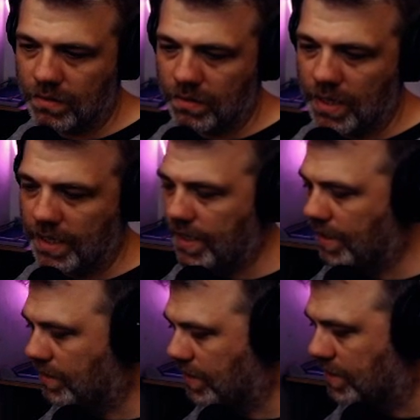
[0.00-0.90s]
not yet,
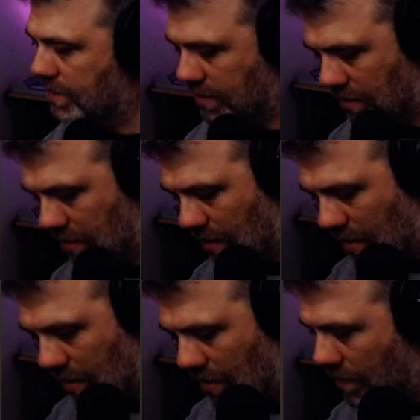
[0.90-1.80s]
at least.
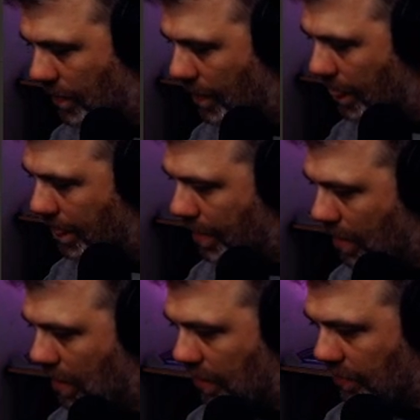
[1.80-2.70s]
All I